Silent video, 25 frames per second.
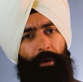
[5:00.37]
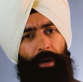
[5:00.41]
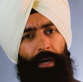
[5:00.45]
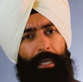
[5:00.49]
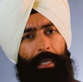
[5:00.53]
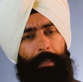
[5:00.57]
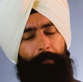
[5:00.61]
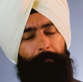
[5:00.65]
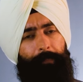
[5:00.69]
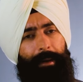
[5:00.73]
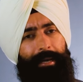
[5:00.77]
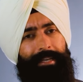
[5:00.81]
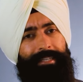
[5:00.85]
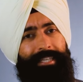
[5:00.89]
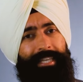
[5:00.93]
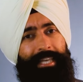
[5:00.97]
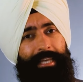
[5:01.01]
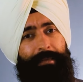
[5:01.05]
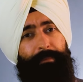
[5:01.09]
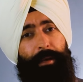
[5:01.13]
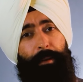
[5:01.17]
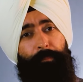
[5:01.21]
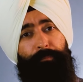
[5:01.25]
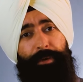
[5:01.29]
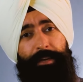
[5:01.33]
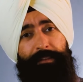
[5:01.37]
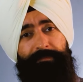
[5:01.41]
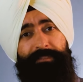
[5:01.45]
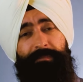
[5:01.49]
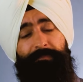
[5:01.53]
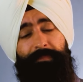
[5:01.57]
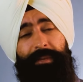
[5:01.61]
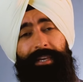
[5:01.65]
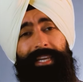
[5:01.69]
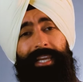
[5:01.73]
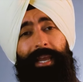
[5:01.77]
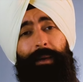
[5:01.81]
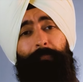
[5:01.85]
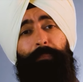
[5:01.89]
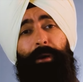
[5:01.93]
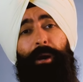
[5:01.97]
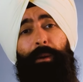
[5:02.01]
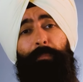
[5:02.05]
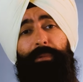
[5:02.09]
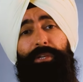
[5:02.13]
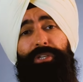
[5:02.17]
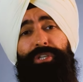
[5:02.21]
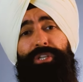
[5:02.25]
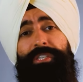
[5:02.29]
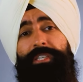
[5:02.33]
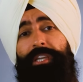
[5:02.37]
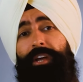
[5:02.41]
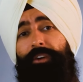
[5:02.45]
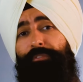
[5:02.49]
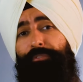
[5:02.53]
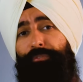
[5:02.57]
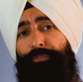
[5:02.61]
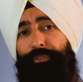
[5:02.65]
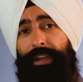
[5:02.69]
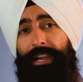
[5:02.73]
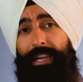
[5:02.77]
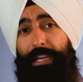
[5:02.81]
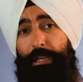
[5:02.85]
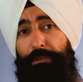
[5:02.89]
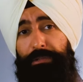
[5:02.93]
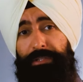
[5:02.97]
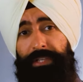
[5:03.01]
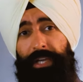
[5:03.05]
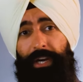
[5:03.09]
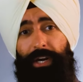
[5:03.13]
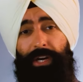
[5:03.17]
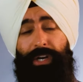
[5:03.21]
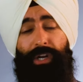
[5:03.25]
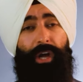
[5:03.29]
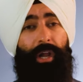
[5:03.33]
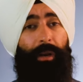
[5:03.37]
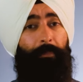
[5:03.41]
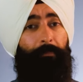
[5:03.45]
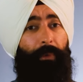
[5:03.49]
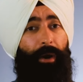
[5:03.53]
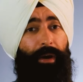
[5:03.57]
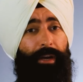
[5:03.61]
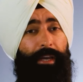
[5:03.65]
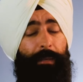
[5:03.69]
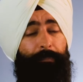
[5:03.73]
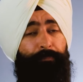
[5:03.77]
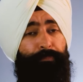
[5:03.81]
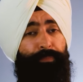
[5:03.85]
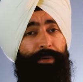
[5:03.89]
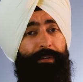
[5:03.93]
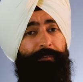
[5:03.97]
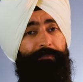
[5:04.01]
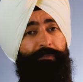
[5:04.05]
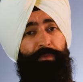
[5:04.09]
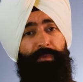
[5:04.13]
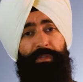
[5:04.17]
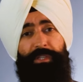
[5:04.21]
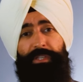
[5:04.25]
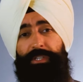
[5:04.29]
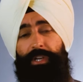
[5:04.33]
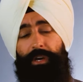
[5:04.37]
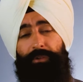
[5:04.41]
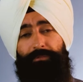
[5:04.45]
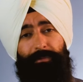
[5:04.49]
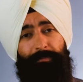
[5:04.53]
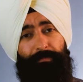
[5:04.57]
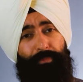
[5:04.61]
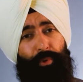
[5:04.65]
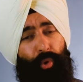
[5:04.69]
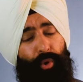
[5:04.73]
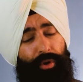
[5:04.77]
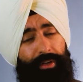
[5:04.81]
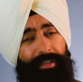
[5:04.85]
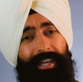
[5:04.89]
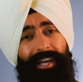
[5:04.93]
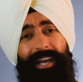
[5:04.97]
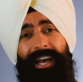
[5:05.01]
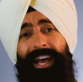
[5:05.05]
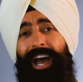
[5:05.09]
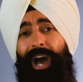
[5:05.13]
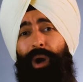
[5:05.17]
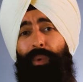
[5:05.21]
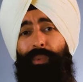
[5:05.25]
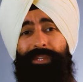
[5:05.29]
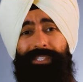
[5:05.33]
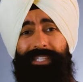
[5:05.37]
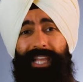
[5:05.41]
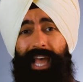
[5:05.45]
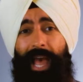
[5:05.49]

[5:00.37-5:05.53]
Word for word: market, my team at Briefs Media publishes a free newsletter called Market Briefs, which is a report on what's